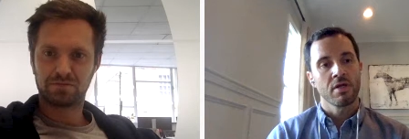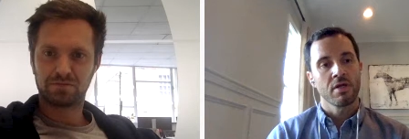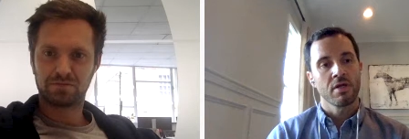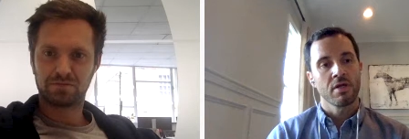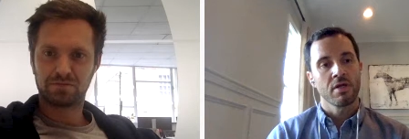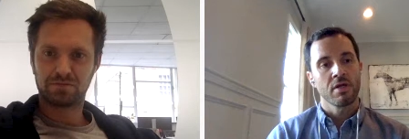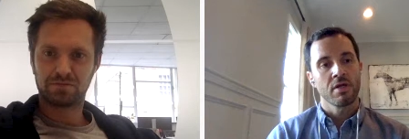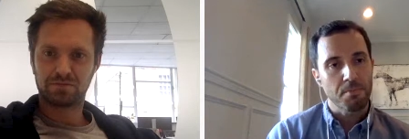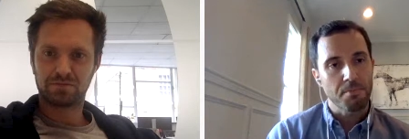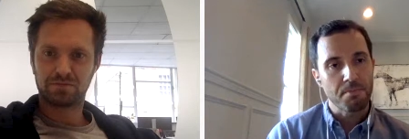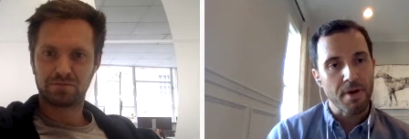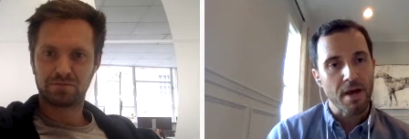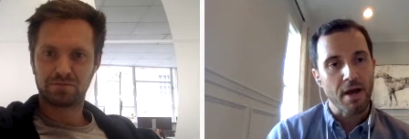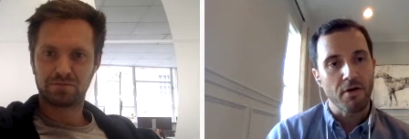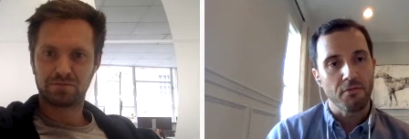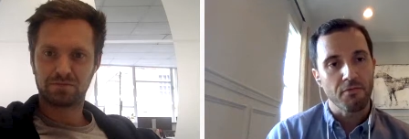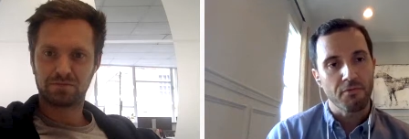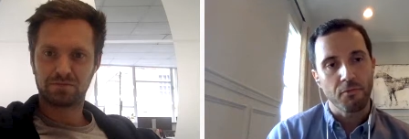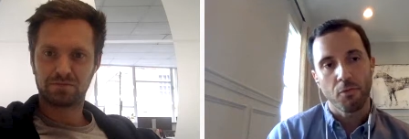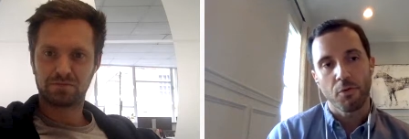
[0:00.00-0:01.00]
Speaker 1: Um, it's
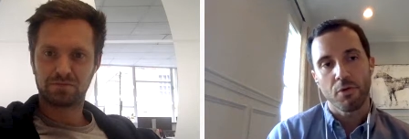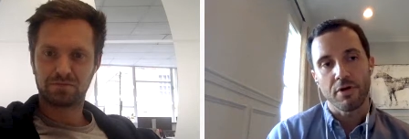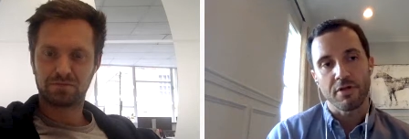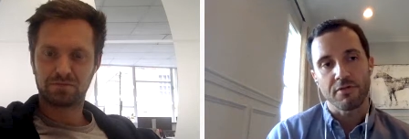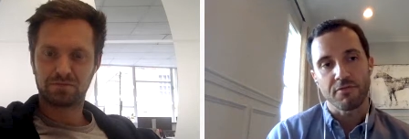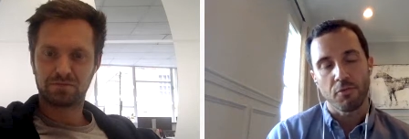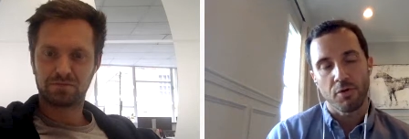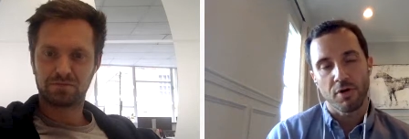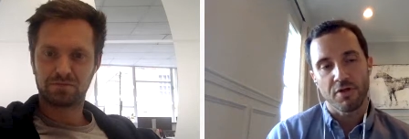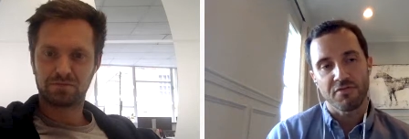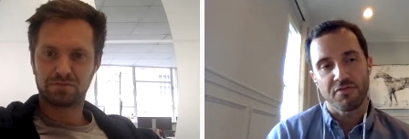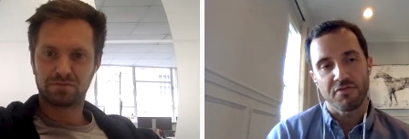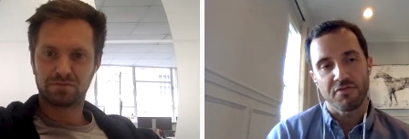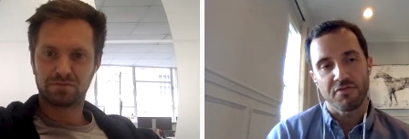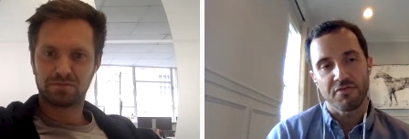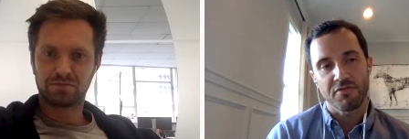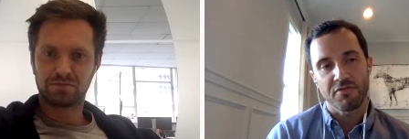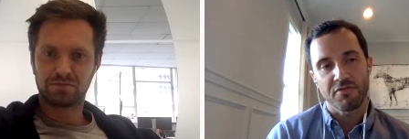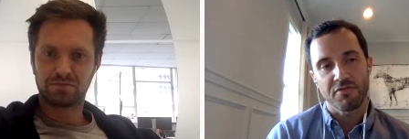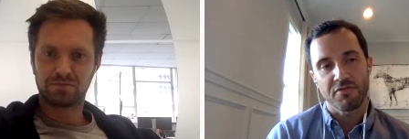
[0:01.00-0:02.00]
about 40,
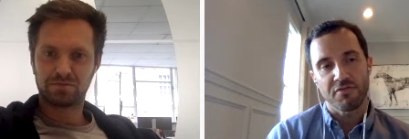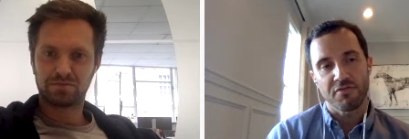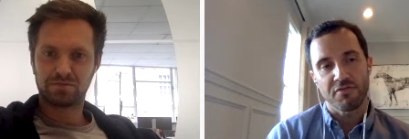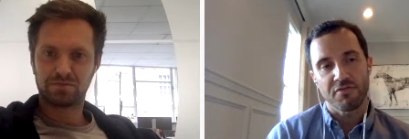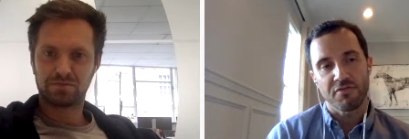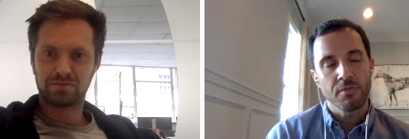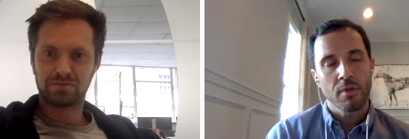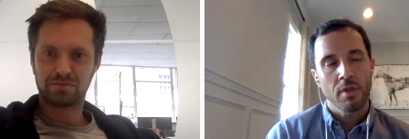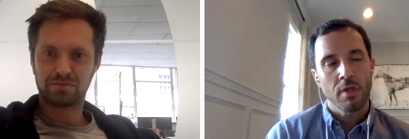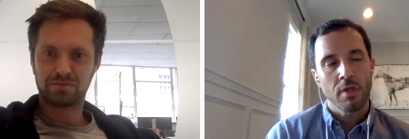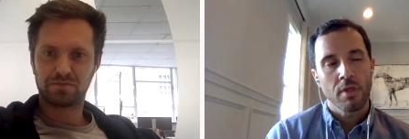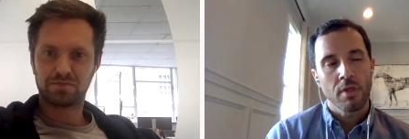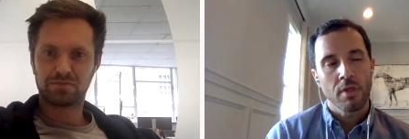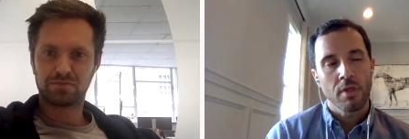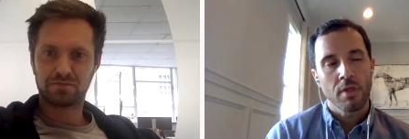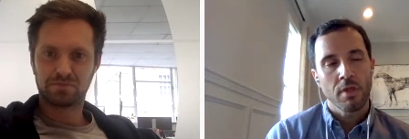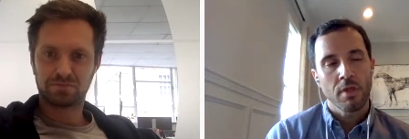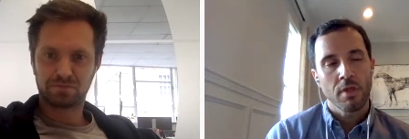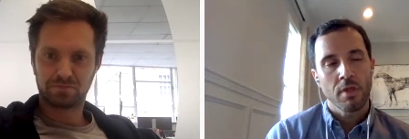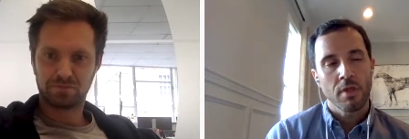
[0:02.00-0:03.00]
45 people.
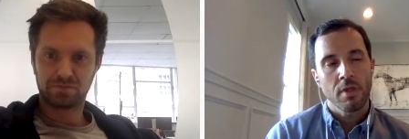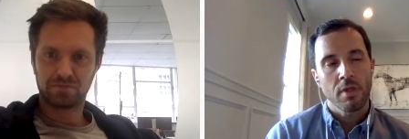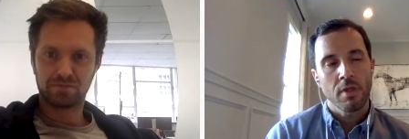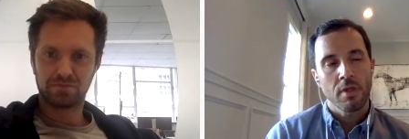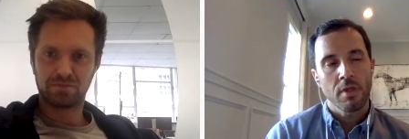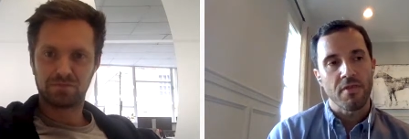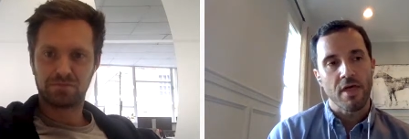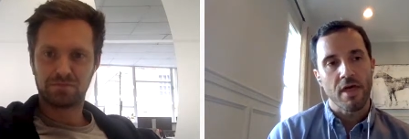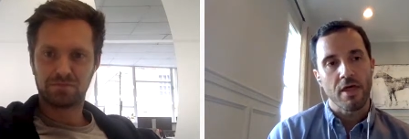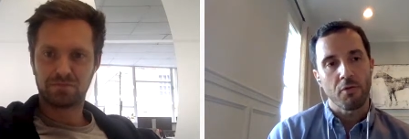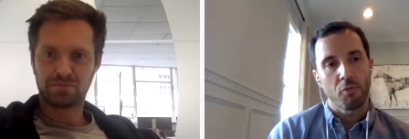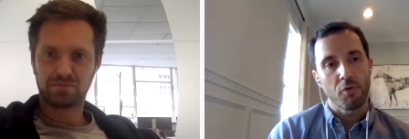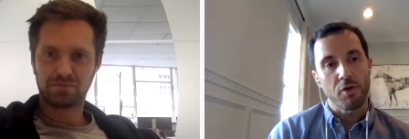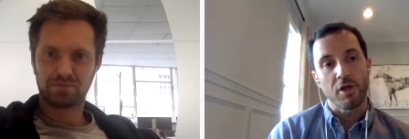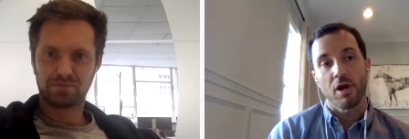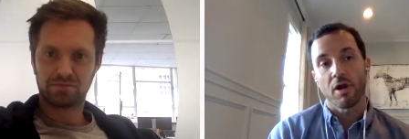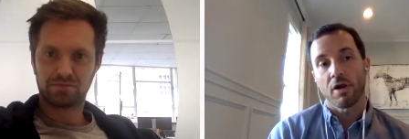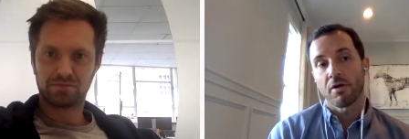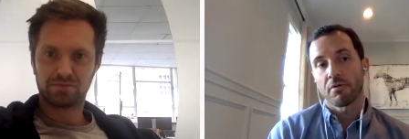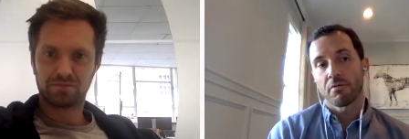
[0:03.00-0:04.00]
Um, and
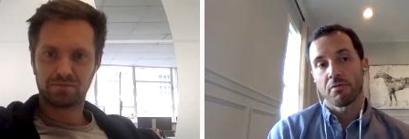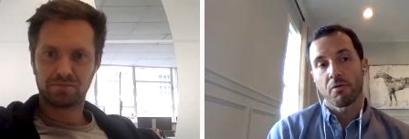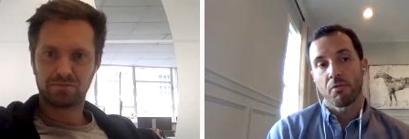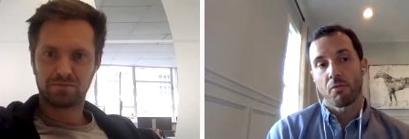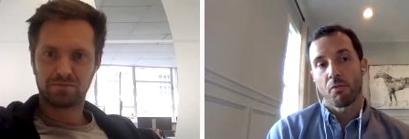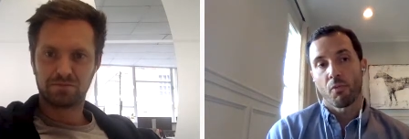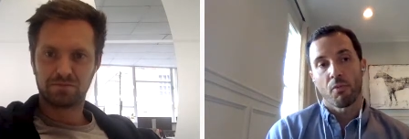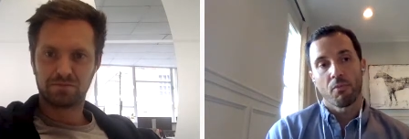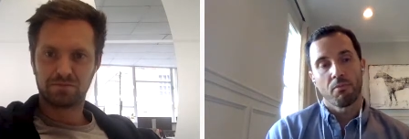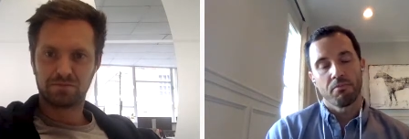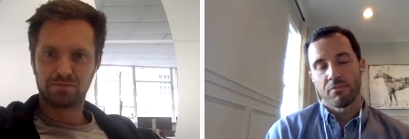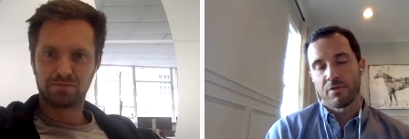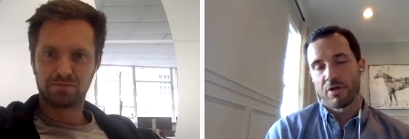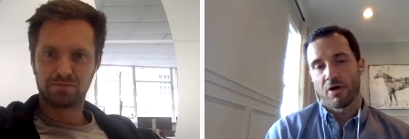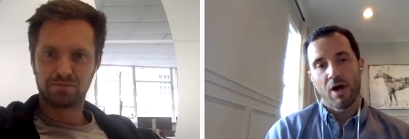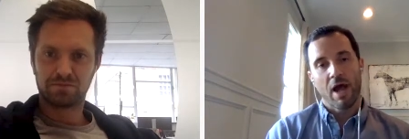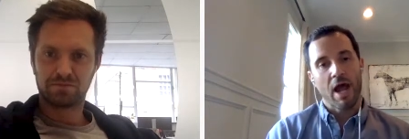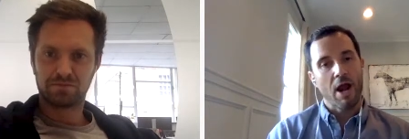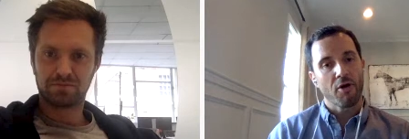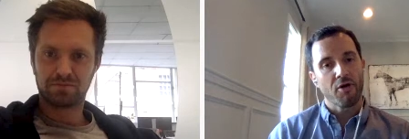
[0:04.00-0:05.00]
then we are, you
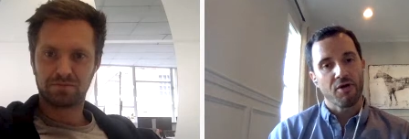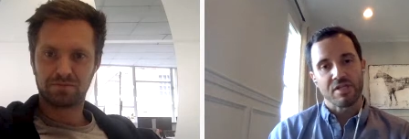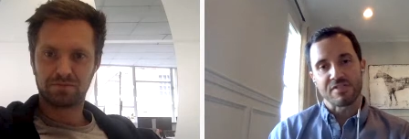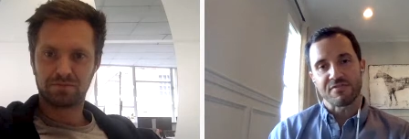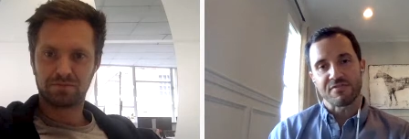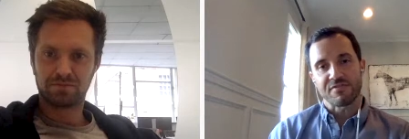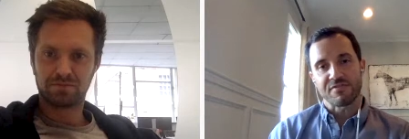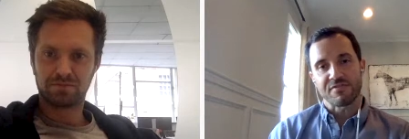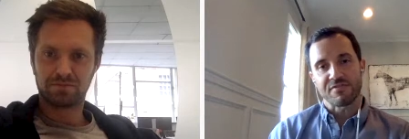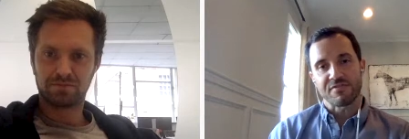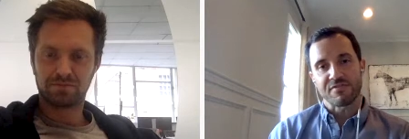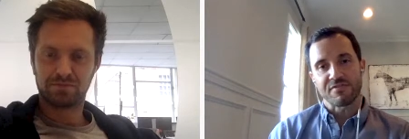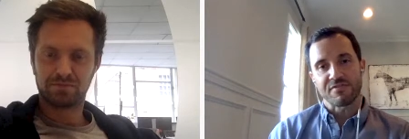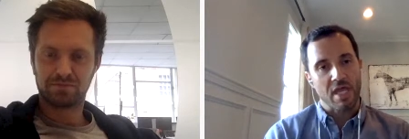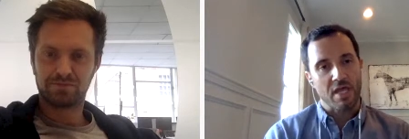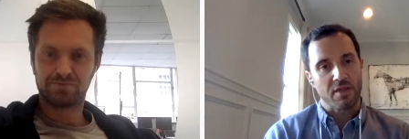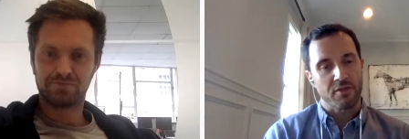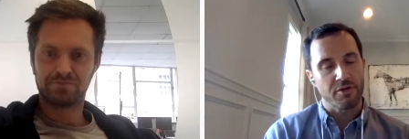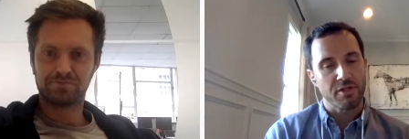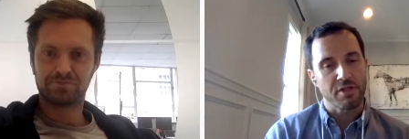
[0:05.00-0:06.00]
know, hiring as fast
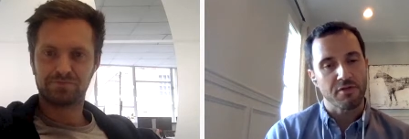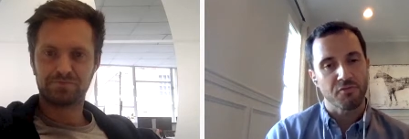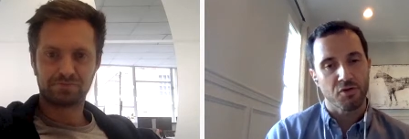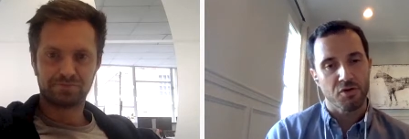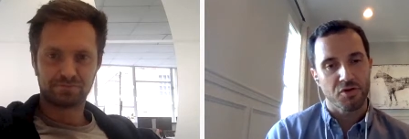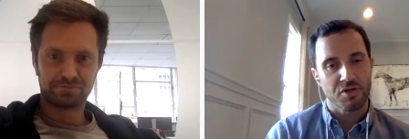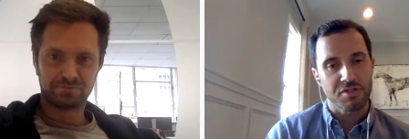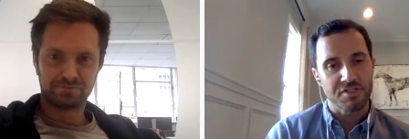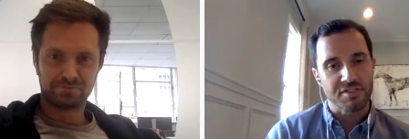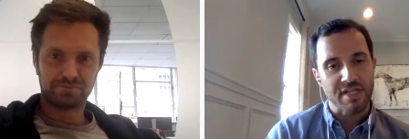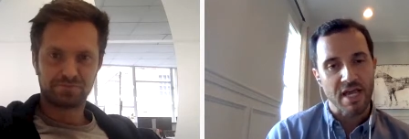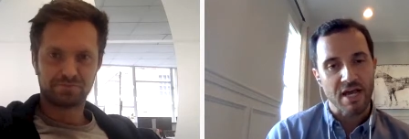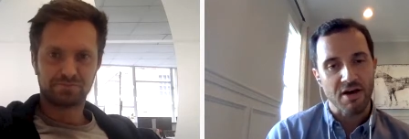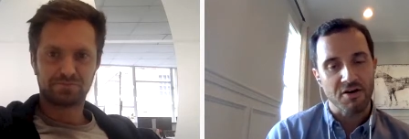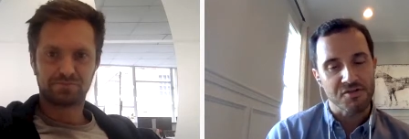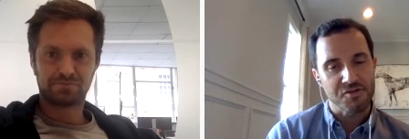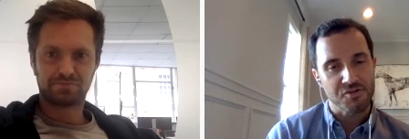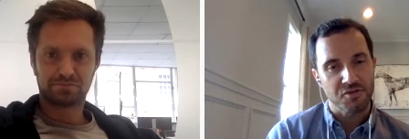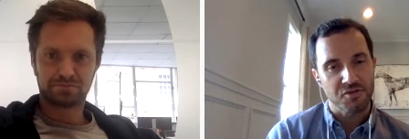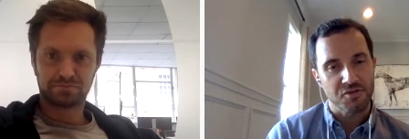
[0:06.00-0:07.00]
as we can, looking for good
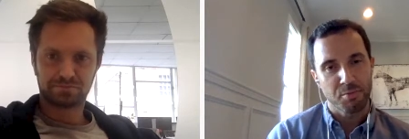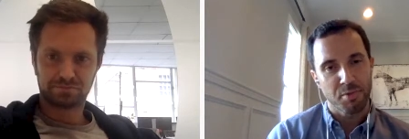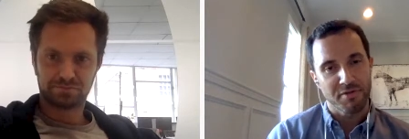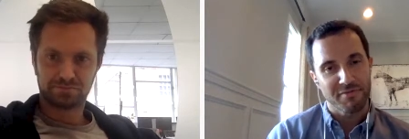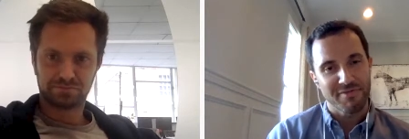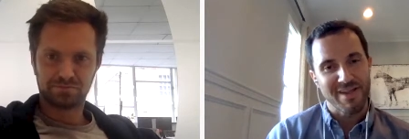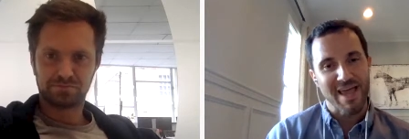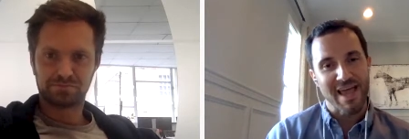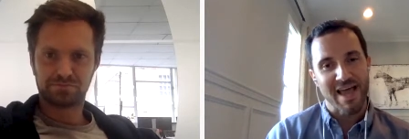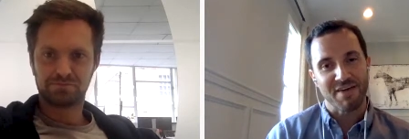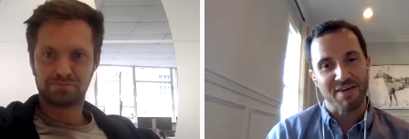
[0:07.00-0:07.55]
talent. So a little bit of